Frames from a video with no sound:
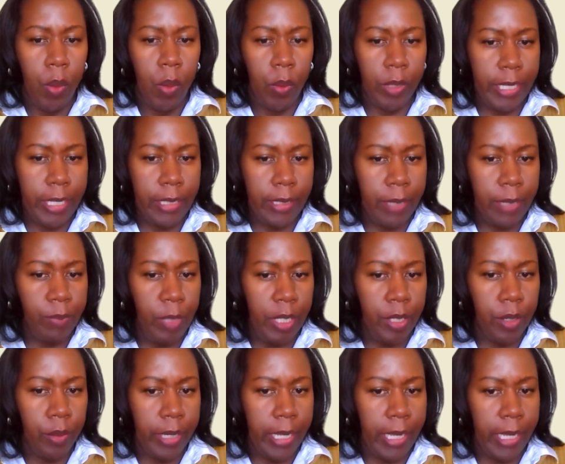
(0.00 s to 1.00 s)
Well, then let me
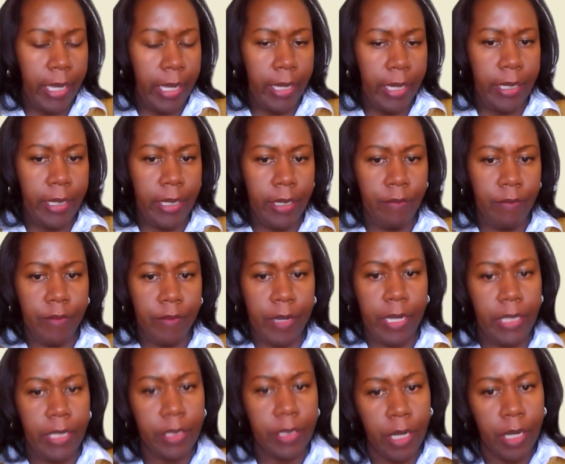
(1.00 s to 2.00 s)
go ahead and
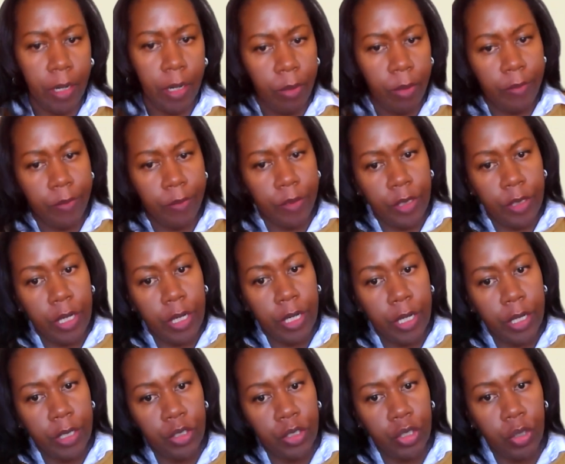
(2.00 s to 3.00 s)
invite Reverend
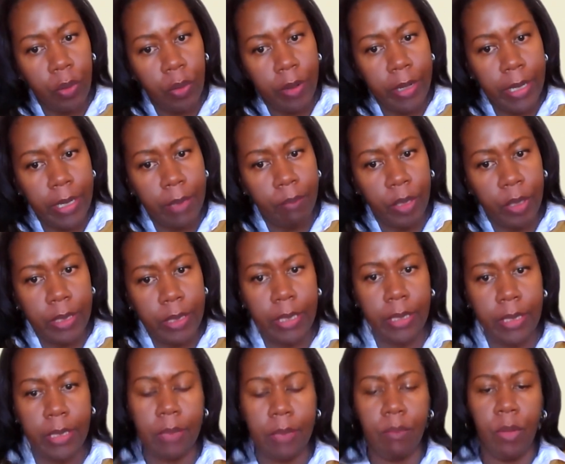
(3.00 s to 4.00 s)
Joy
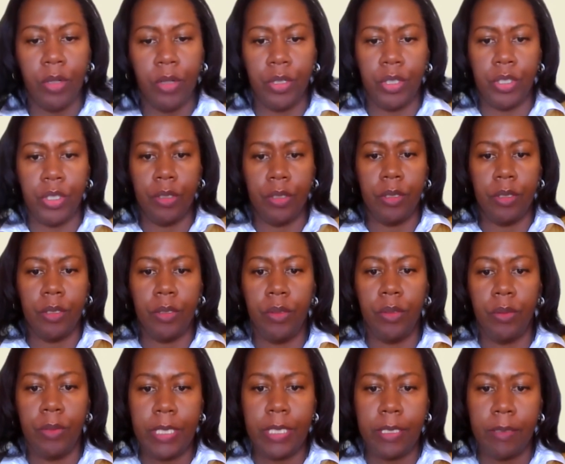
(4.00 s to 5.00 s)
Martinez Marshall,
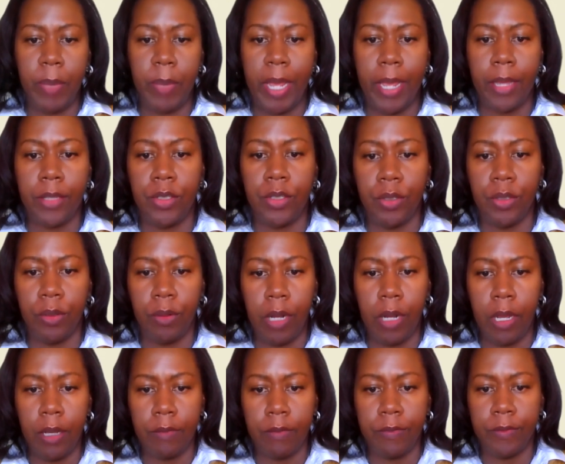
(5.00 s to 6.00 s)
who is a pastor
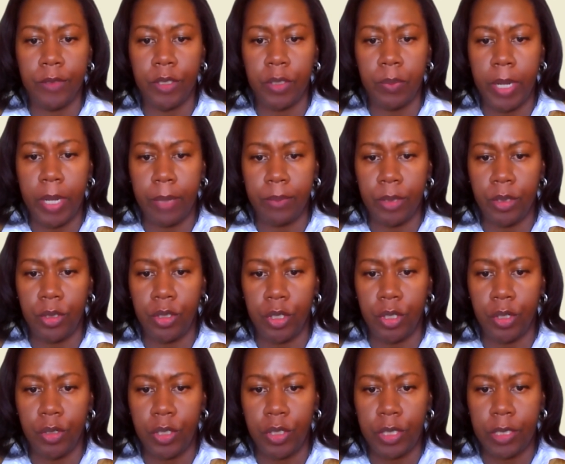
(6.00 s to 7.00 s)
of First Baptist
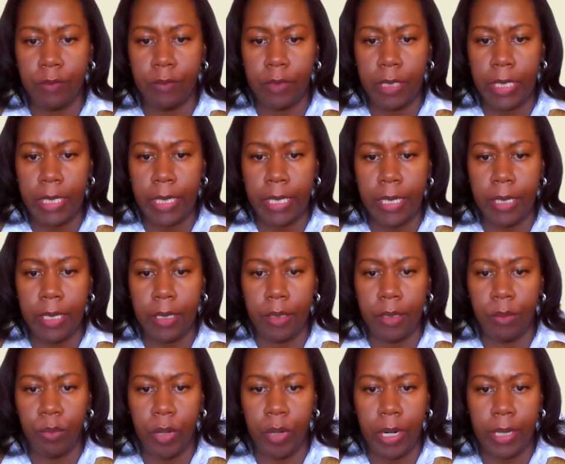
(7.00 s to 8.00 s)
Church of Lincoln,
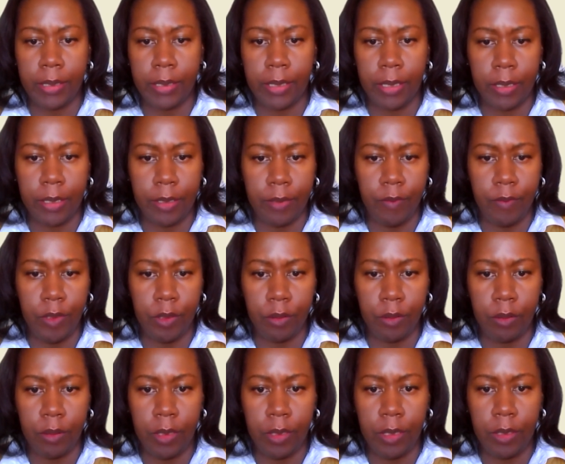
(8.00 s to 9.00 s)
Nebraska. If
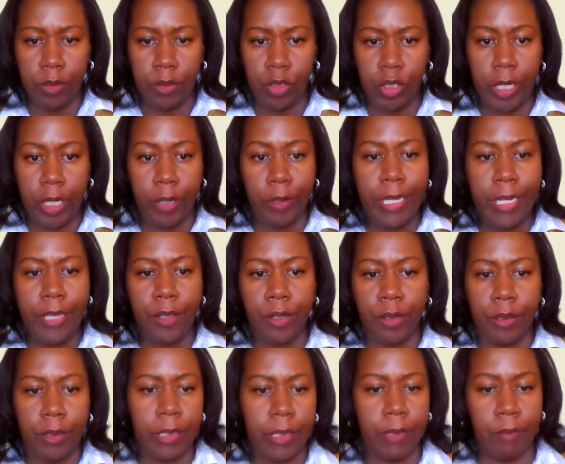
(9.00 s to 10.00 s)
you'll share
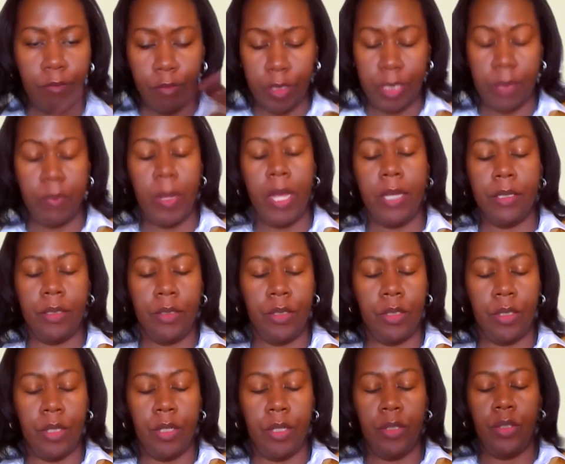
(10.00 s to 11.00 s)
either
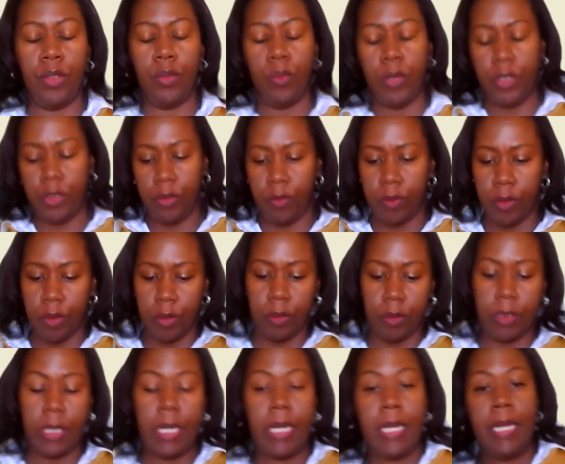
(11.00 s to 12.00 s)
response to what you've
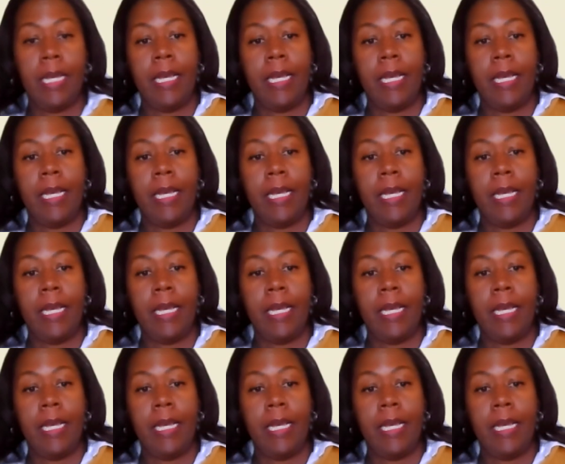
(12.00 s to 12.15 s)
heard